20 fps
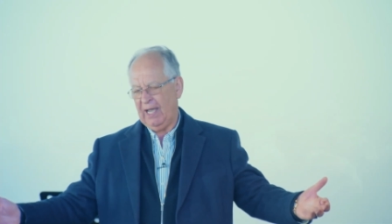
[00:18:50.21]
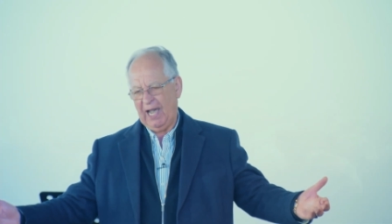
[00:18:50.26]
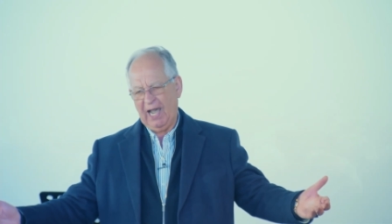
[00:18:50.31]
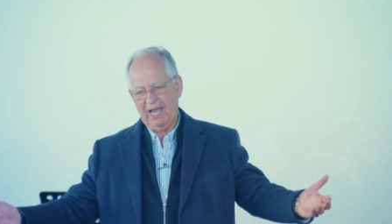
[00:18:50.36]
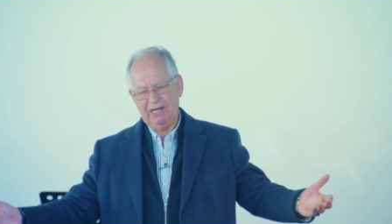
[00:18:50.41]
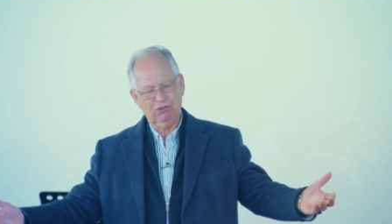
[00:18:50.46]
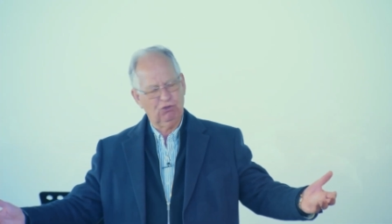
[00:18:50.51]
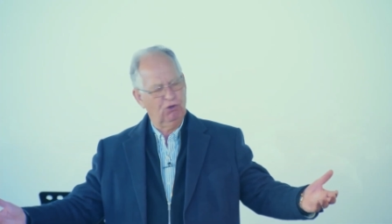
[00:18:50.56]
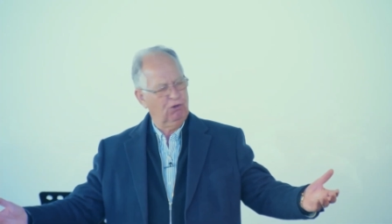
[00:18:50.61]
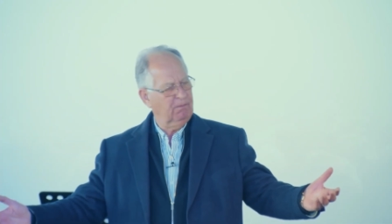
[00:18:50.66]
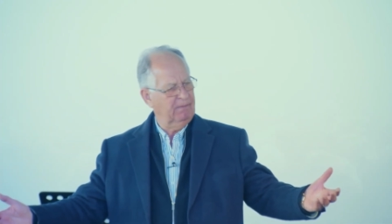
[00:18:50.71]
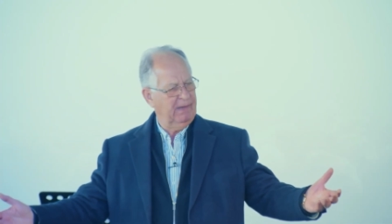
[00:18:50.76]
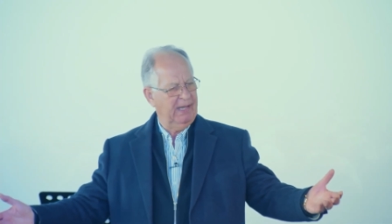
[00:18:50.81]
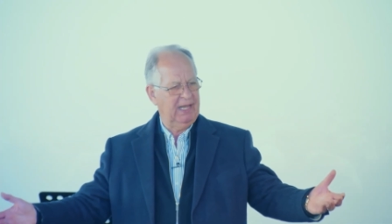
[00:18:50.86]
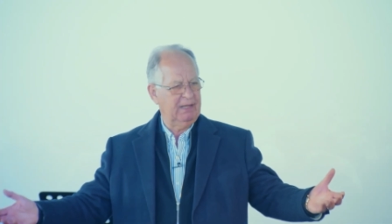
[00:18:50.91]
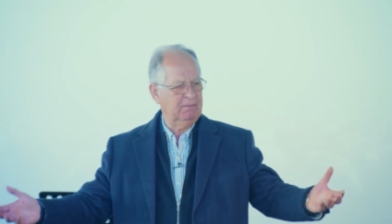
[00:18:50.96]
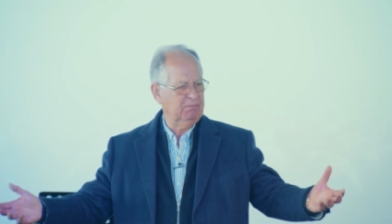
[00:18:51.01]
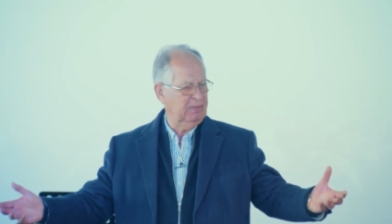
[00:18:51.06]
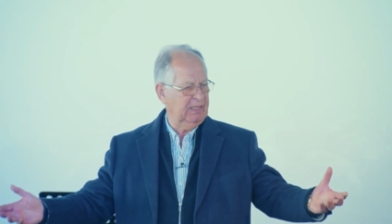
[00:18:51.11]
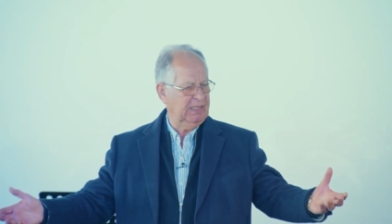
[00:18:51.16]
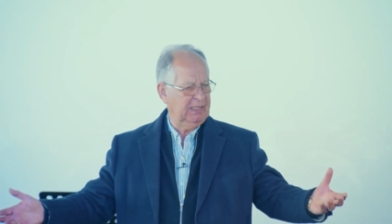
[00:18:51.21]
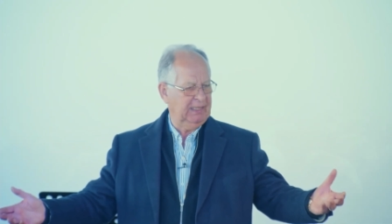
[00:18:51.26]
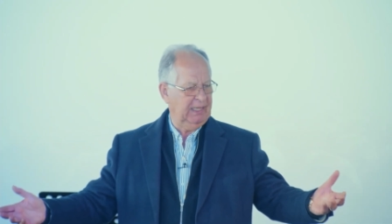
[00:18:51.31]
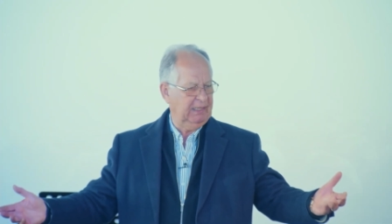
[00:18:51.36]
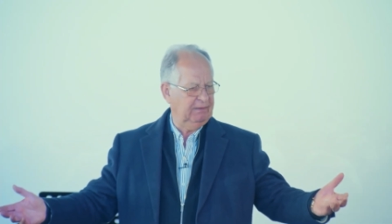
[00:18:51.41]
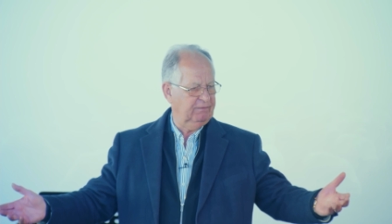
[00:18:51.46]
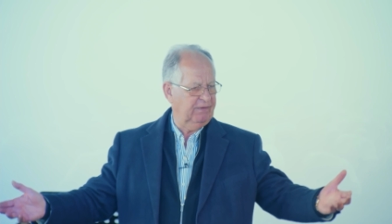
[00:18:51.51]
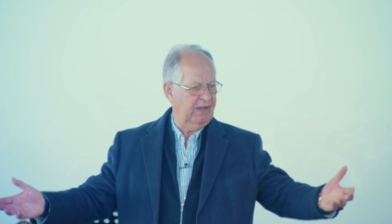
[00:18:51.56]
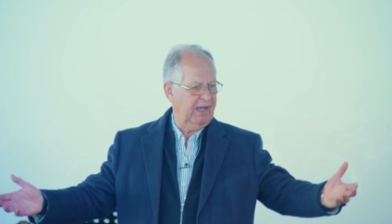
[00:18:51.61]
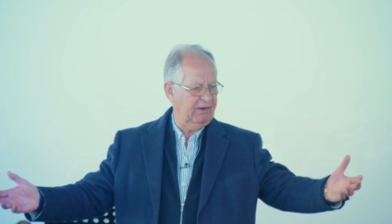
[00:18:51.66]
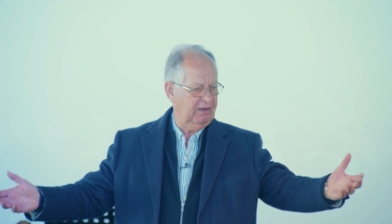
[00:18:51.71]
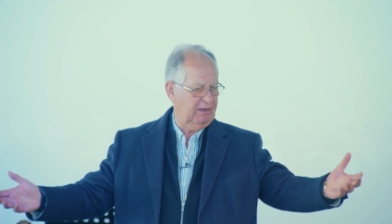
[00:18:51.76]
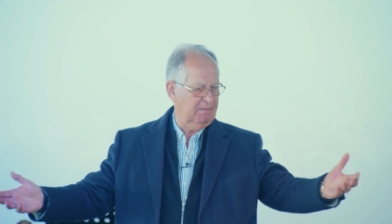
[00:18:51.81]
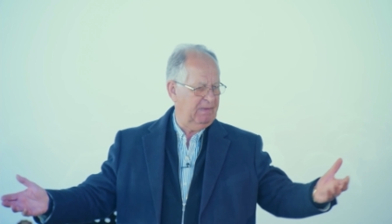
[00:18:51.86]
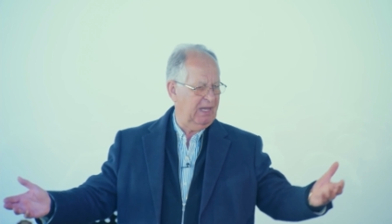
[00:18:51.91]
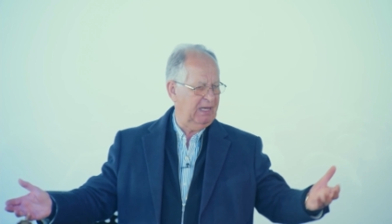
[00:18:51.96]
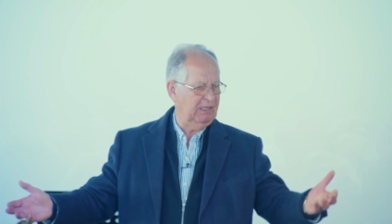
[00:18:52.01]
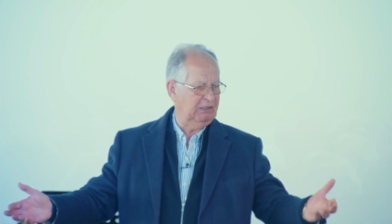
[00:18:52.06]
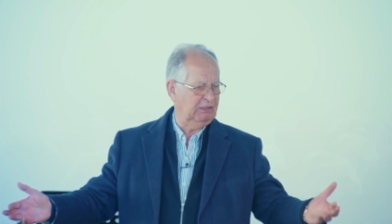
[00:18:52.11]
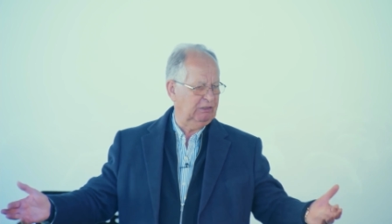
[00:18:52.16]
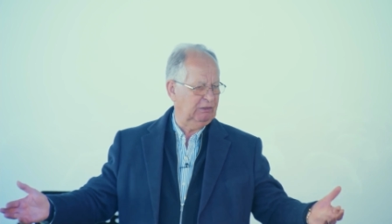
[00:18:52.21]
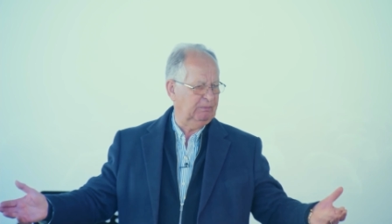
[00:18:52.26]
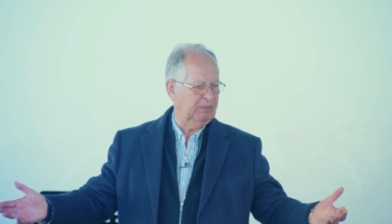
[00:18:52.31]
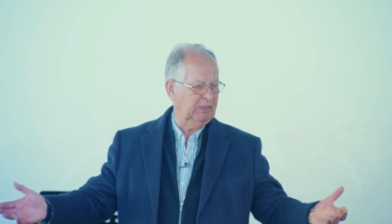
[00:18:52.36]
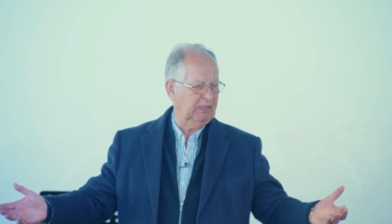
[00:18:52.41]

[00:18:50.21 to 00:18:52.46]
I don't mind being environmental,